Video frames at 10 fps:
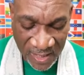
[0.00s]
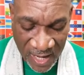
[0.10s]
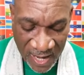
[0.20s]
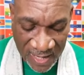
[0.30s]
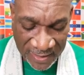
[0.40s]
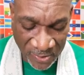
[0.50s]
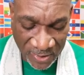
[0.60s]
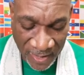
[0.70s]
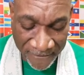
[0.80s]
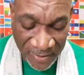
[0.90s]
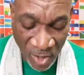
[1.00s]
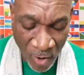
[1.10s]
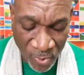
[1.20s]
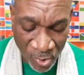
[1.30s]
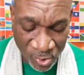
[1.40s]
Hallelujah. Be
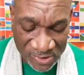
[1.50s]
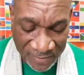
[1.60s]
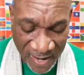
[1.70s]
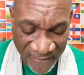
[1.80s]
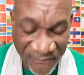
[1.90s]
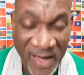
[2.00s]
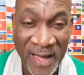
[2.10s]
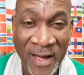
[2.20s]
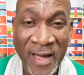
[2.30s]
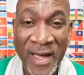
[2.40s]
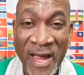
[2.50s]
uprooted by fire.